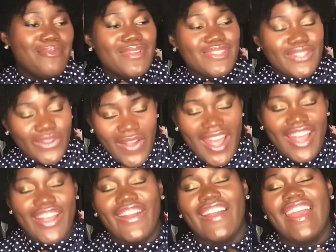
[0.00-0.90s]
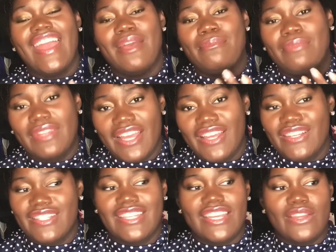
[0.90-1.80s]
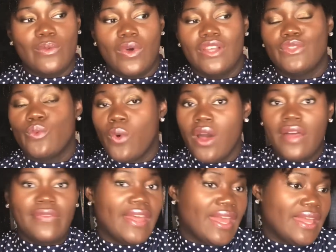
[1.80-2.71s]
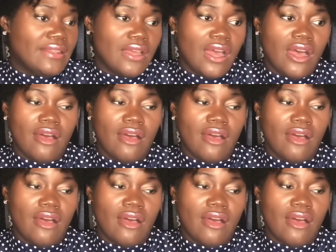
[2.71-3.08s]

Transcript: Miss Cracker and Blair's scene was one that